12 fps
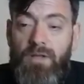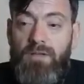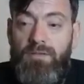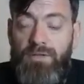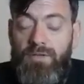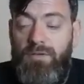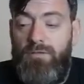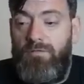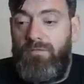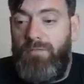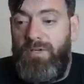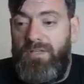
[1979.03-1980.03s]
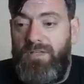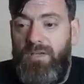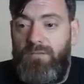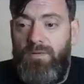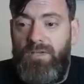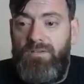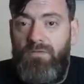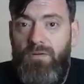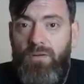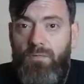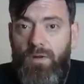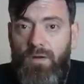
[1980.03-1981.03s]
So he turns around to me and says, well, he's the
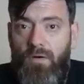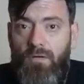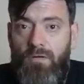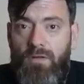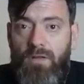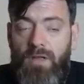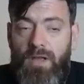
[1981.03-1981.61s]
only one on